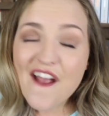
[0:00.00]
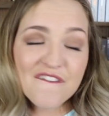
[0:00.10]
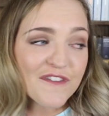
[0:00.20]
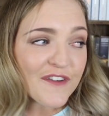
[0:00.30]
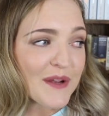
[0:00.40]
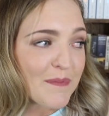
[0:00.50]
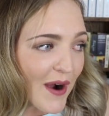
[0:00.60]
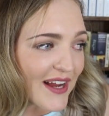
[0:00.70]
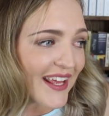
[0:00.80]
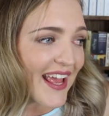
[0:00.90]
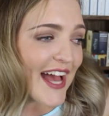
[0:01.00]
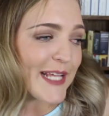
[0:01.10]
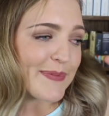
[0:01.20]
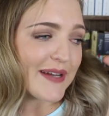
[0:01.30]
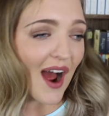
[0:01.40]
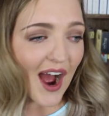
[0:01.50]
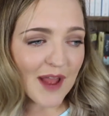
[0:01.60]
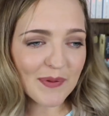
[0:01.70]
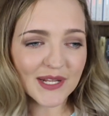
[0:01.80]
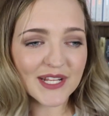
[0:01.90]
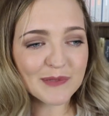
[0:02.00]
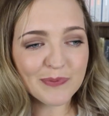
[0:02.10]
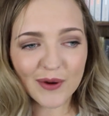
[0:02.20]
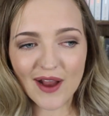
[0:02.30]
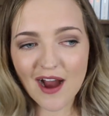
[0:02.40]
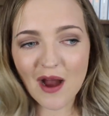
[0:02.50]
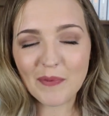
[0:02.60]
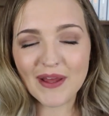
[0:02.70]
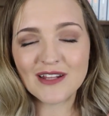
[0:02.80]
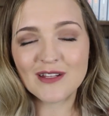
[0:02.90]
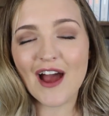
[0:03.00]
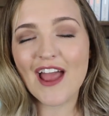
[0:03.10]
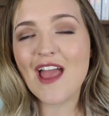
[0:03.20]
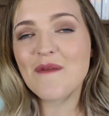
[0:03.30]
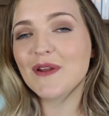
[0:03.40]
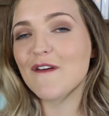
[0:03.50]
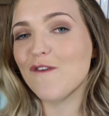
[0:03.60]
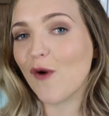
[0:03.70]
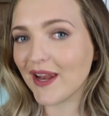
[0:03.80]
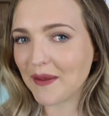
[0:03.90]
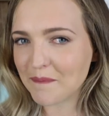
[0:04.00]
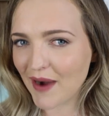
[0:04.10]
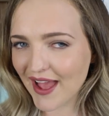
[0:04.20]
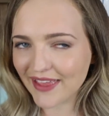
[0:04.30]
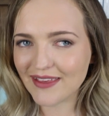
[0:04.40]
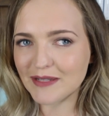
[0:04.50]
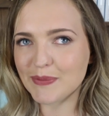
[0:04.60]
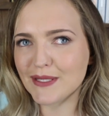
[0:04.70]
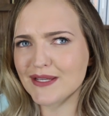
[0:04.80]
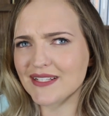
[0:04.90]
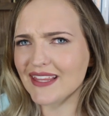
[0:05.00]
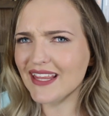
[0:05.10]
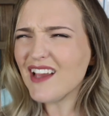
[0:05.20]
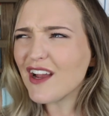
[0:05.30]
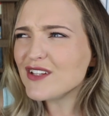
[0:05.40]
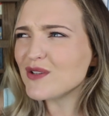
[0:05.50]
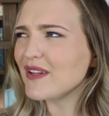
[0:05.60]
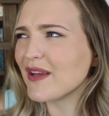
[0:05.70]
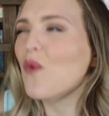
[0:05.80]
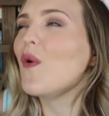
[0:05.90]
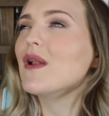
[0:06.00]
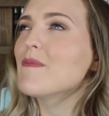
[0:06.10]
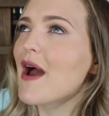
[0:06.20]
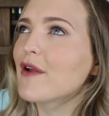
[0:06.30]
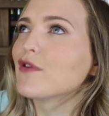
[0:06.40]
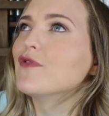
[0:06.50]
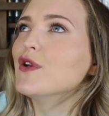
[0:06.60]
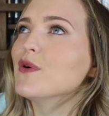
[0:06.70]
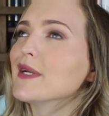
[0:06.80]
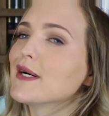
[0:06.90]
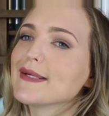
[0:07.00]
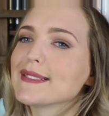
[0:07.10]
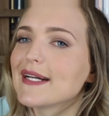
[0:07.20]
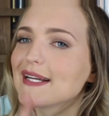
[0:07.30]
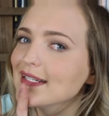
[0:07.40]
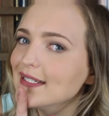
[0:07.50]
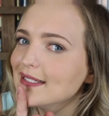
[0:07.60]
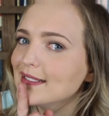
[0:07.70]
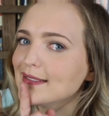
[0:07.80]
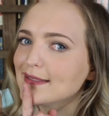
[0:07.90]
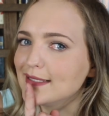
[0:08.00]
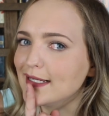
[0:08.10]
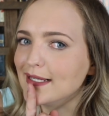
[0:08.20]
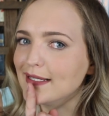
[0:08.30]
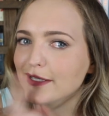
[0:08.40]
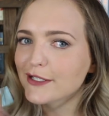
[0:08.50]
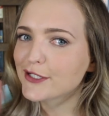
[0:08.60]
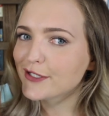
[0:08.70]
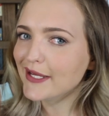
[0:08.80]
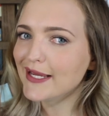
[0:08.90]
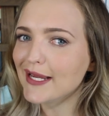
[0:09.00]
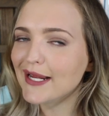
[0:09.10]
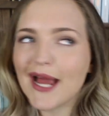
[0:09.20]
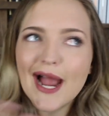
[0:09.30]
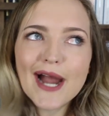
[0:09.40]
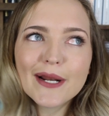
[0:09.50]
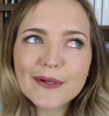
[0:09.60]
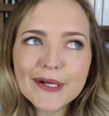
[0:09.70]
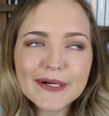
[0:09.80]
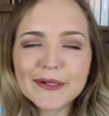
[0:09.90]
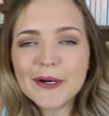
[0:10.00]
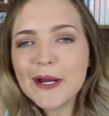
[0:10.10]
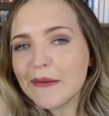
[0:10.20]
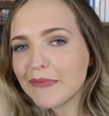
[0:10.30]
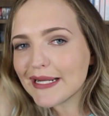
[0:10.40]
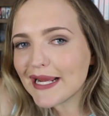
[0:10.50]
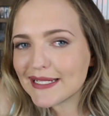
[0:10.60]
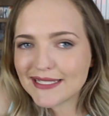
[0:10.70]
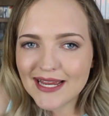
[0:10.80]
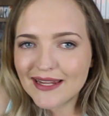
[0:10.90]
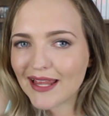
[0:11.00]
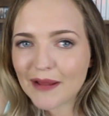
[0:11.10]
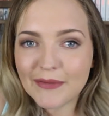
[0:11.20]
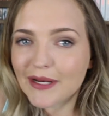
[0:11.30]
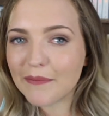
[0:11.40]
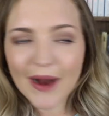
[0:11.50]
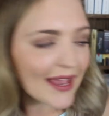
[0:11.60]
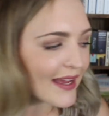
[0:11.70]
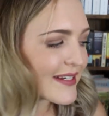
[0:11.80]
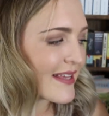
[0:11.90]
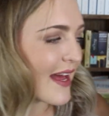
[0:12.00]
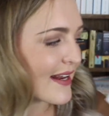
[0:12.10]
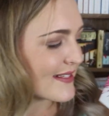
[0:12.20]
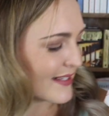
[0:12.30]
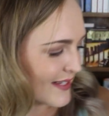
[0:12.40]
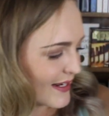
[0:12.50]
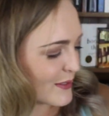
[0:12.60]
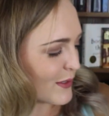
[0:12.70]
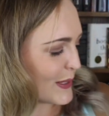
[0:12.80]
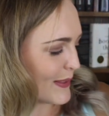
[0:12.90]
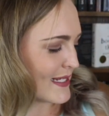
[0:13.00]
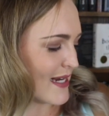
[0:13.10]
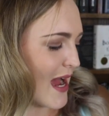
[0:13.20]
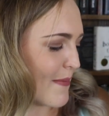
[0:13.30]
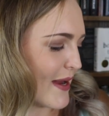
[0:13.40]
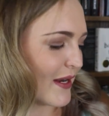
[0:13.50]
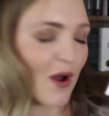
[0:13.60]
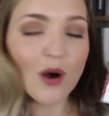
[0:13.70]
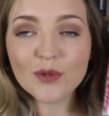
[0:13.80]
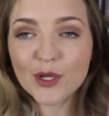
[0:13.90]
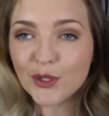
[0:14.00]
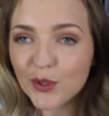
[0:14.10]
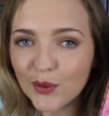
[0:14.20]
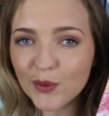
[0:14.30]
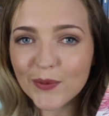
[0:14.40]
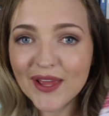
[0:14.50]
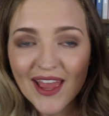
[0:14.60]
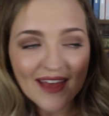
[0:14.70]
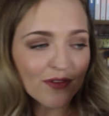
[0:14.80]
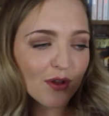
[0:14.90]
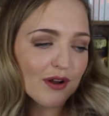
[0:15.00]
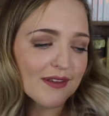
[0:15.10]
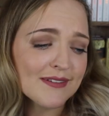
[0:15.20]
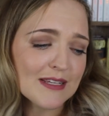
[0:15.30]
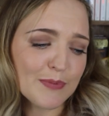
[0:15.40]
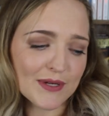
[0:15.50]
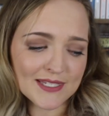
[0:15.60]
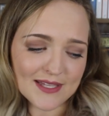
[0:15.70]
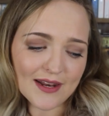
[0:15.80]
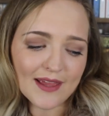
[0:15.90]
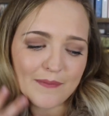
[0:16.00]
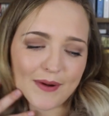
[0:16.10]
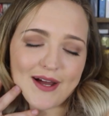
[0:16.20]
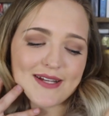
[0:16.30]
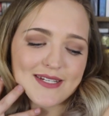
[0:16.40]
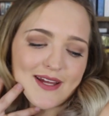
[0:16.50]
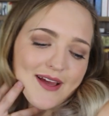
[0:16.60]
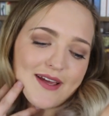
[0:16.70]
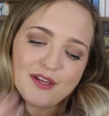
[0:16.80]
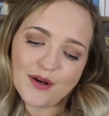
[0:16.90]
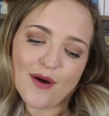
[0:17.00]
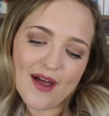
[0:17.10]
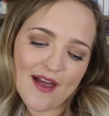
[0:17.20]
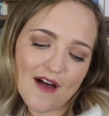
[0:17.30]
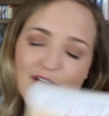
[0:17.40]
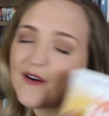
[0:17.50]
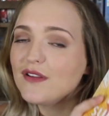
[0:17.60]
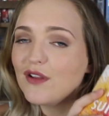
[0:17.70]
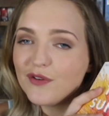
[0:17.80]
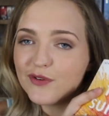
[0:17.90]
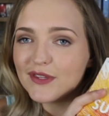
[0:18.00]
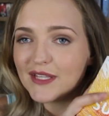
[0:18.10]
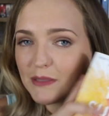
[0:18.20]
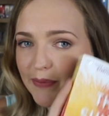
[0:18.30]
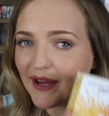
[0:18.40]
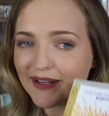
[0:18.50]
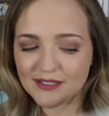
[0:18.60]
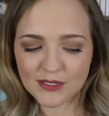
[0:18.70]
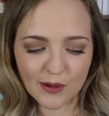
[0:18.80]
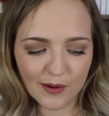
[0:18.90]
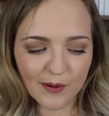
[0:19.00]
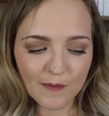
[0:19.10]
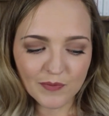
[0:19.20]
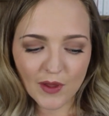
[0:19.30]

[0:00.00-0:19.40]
Everybody has been hyping this book up, and I have been avoiding buying it because I think I saw like one bad review and I was like, gee, should I get it? I don't know. But I decided that I'm gonna buy it, and that is The Sun is Also a Star by Nicola Yoon. Not only is this book stunning, but you know, I have heard a lot of good things about it, so